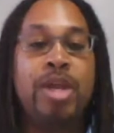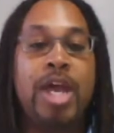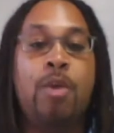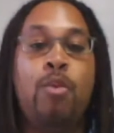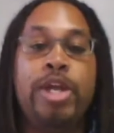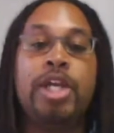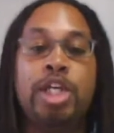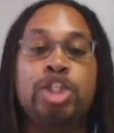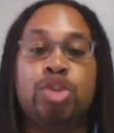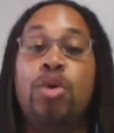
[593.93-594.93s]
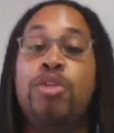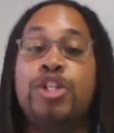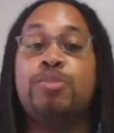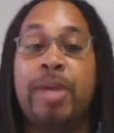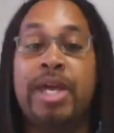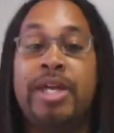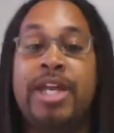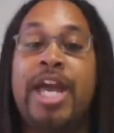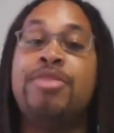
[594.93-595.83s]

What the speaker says: and we can control the spend